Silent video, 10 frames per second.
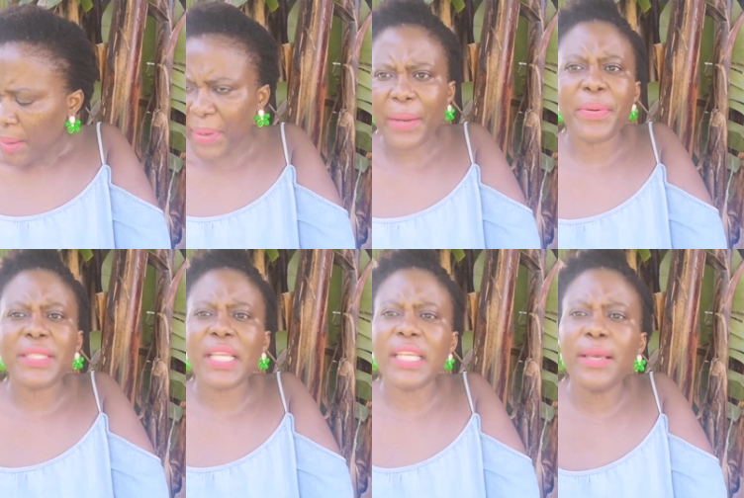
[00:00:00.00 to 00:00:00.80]
But a
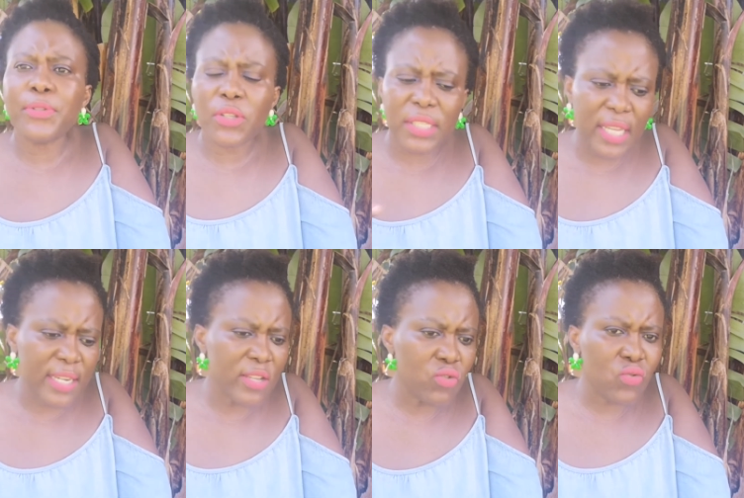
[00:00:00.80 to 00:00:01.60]
person keeps on
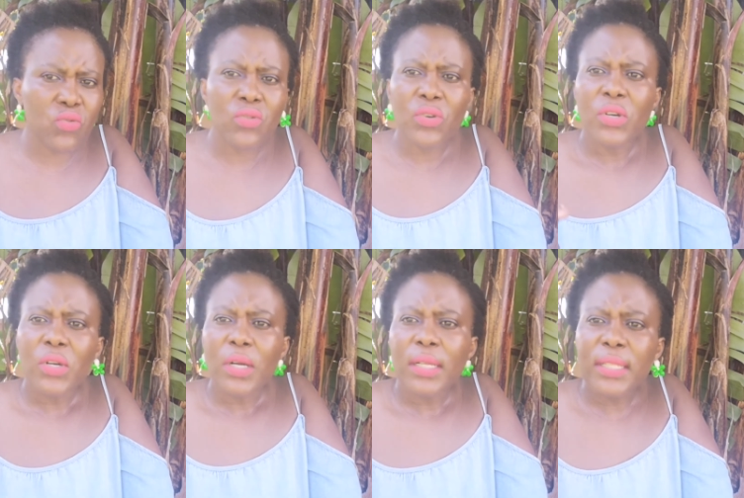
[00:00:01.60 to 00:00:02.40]
sending you
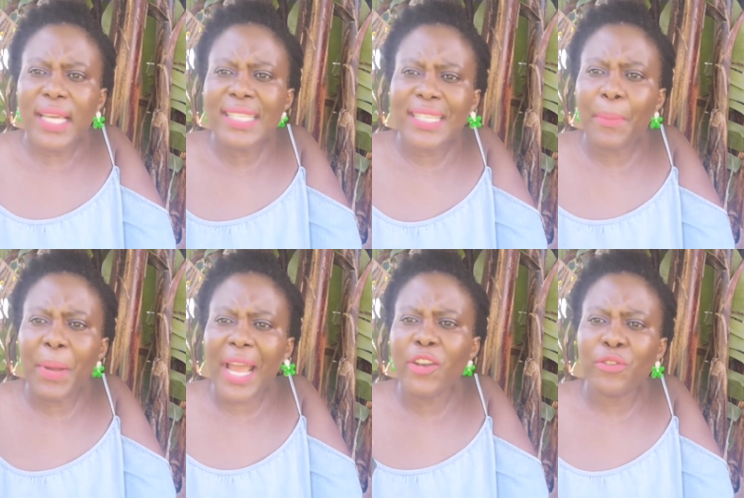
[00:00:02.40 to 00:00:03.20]
the same
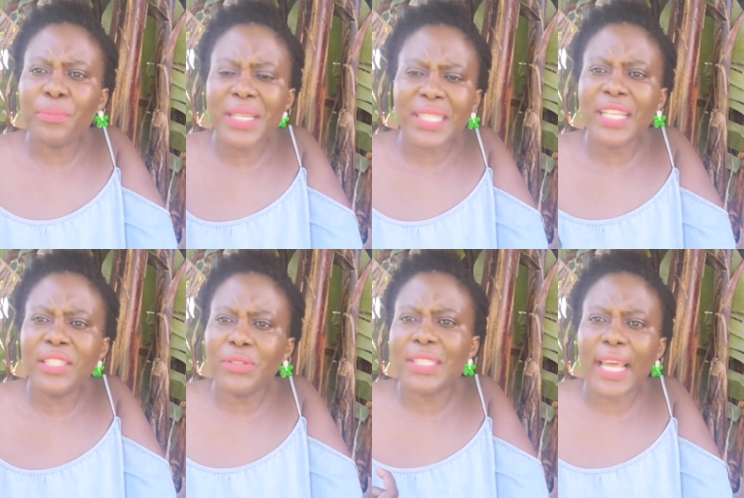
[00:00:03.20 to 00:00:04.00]
kind of
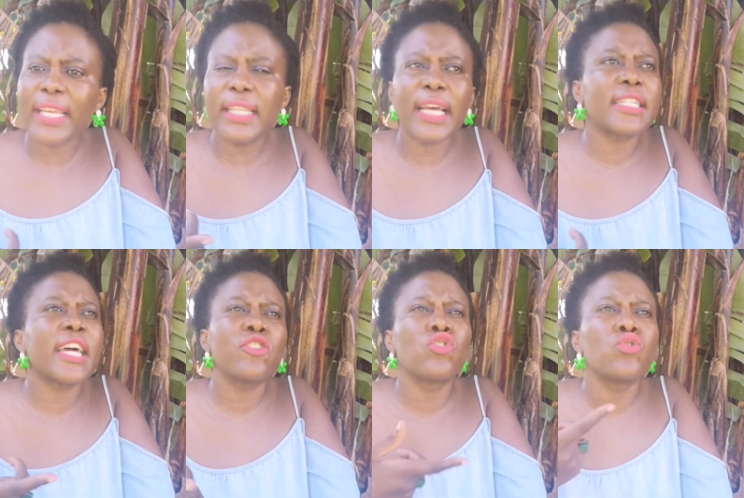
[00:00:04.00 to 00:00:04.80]
message. It's like they're
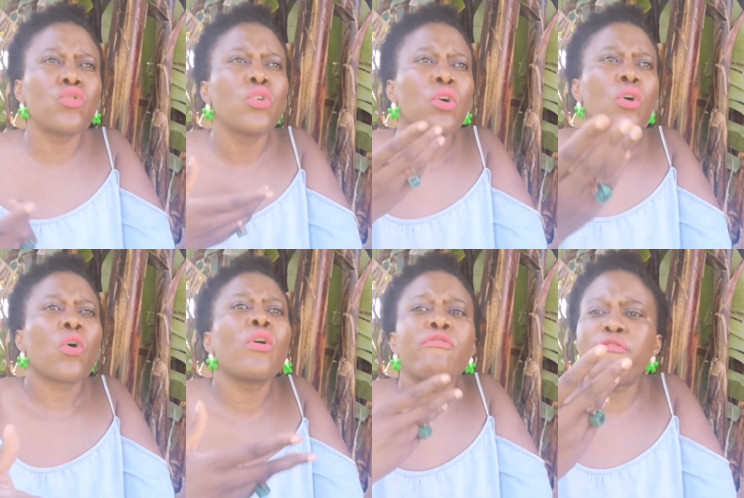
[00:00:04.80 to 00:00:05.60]
trying to
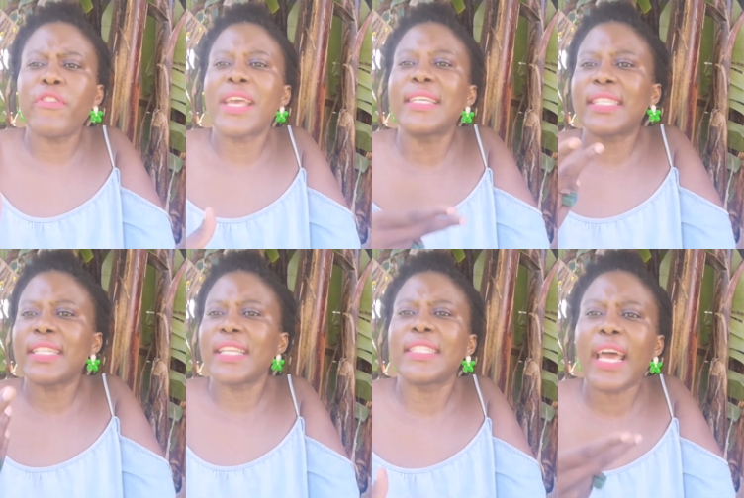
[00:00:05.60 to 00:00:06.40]
convey a
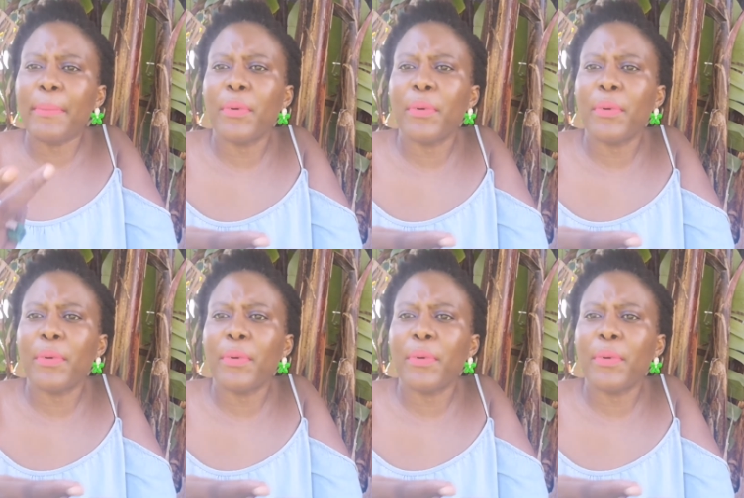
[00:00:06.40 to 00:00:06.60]
certain type